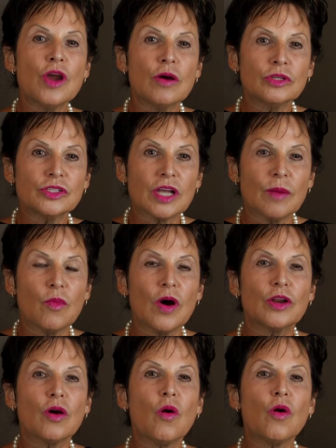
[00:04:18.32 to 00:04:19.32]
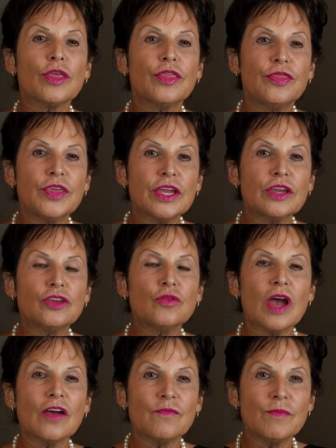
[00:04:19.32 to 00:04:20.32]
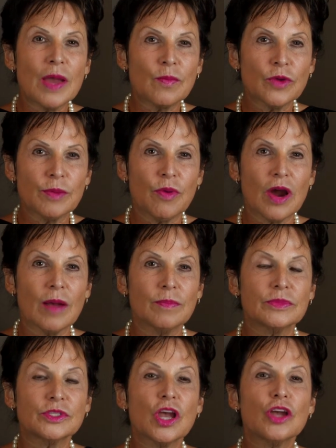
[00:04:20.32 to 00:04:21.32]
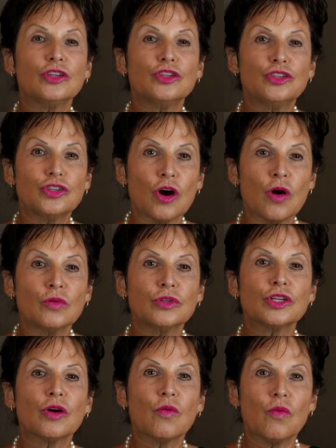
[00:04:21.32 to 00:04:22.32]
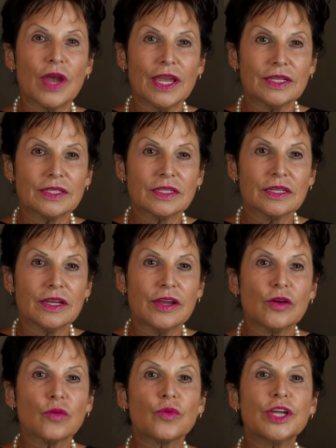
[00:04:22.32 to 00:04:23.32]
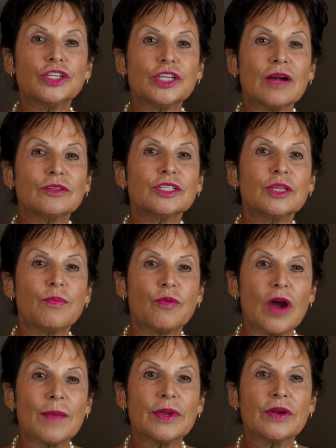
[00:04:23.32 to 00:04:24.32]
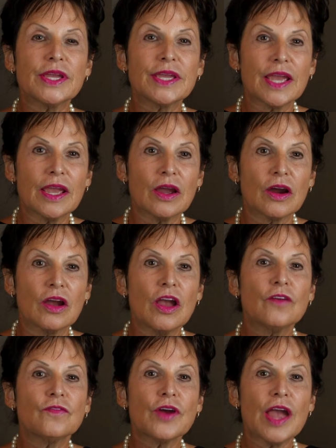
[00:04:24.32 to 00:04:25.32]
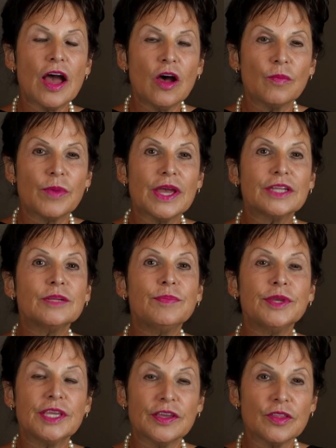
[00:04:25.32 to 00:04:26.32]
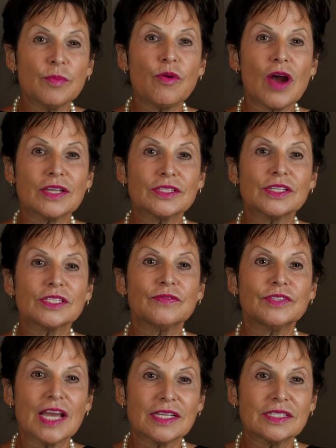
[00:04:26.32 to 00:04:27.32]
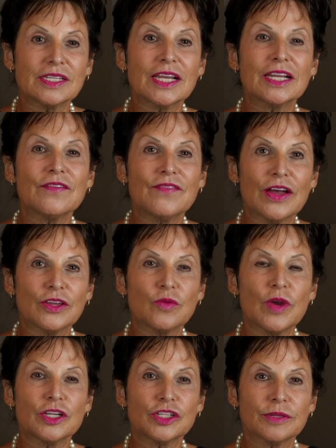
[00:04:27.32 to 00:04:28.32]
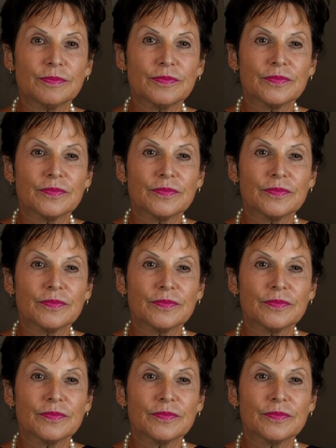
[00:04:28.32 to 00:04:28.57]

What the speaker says: know someone or think you have memory problems, don't wait. Reach out to the primary care for help to begin the process of testing and evaluation.